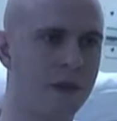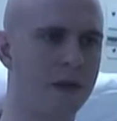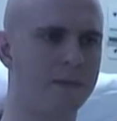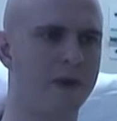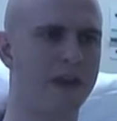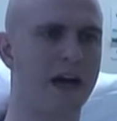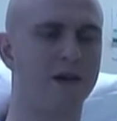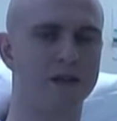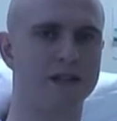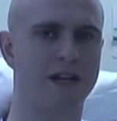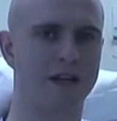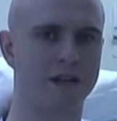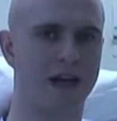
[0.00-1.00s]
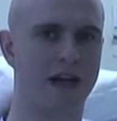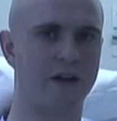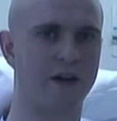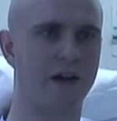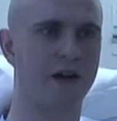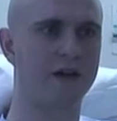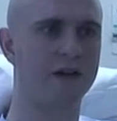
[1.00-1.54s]
but that all settled down a
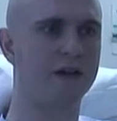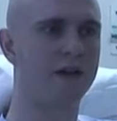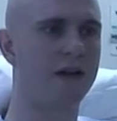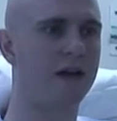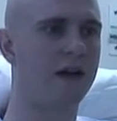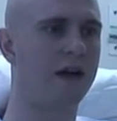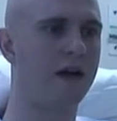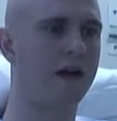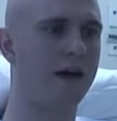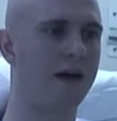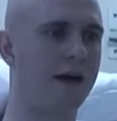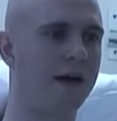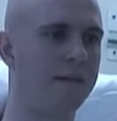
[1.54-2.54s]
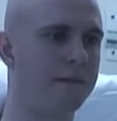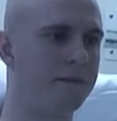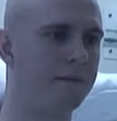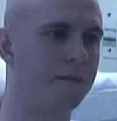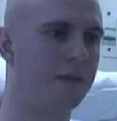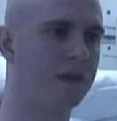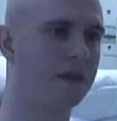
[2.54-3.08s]
lot.
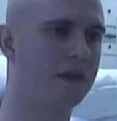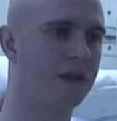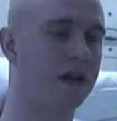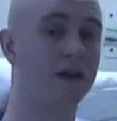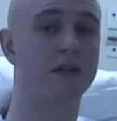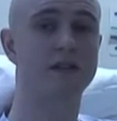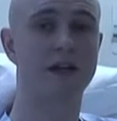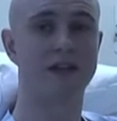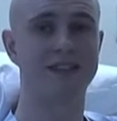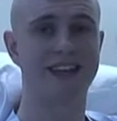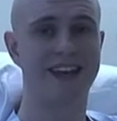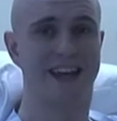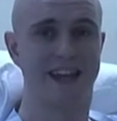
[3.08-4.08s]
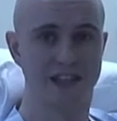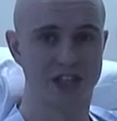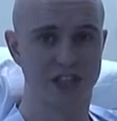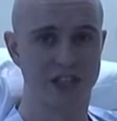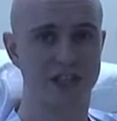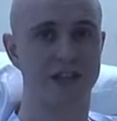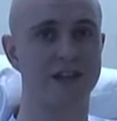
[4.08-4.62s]
Then I started to get
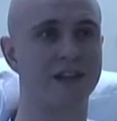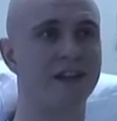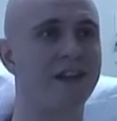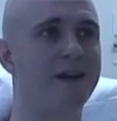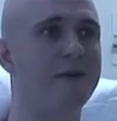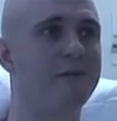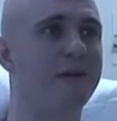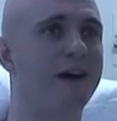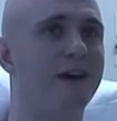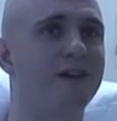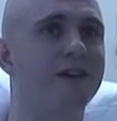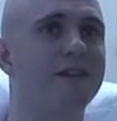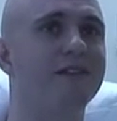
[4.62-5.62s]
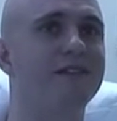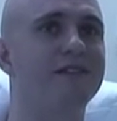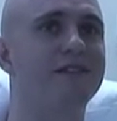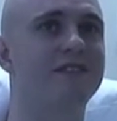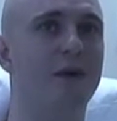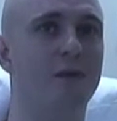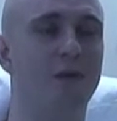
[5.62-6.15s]
itchy about
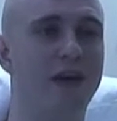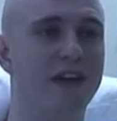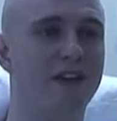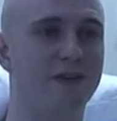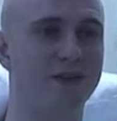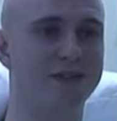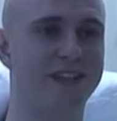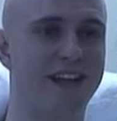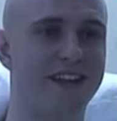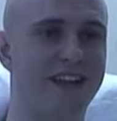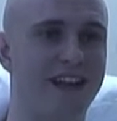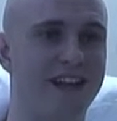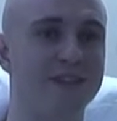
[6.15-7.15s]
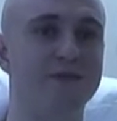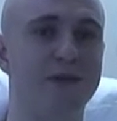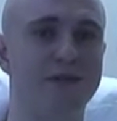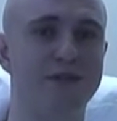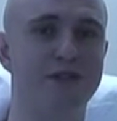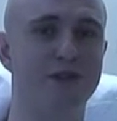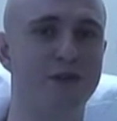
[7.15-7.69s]
a week or 10 days,
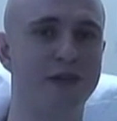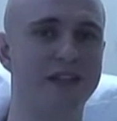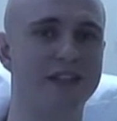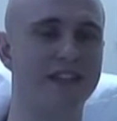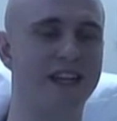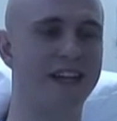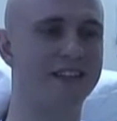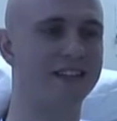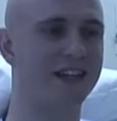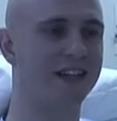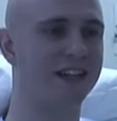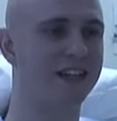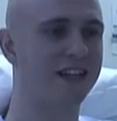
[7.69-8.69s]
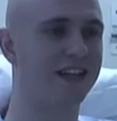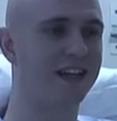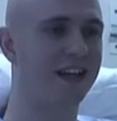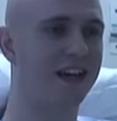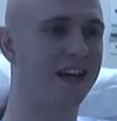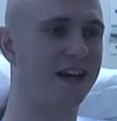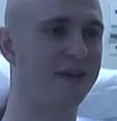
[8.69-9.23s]
maybe 2 weeks later.
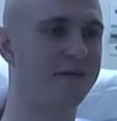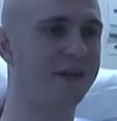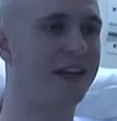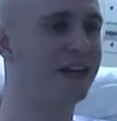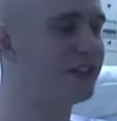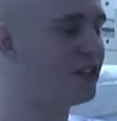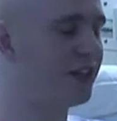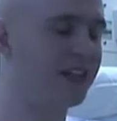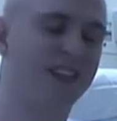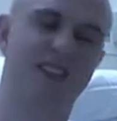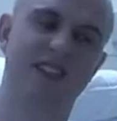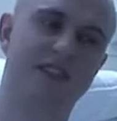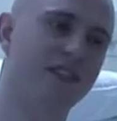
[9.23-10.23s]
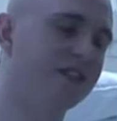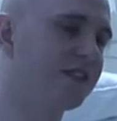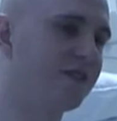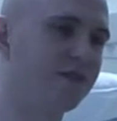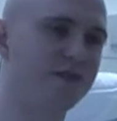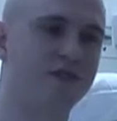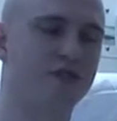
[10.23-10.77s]
Itchy, just
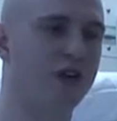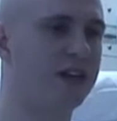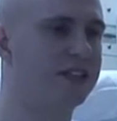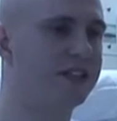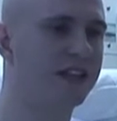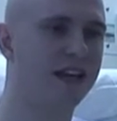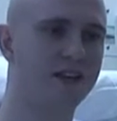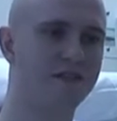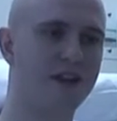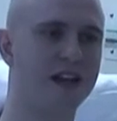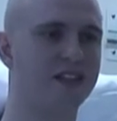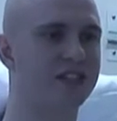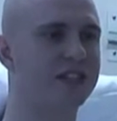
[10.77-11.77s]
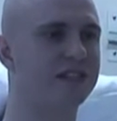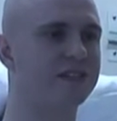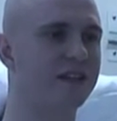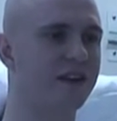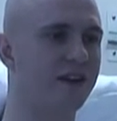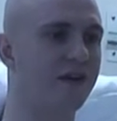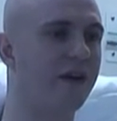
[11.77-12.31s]
dry skin, rashes,
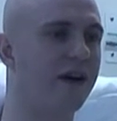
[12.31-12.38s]
so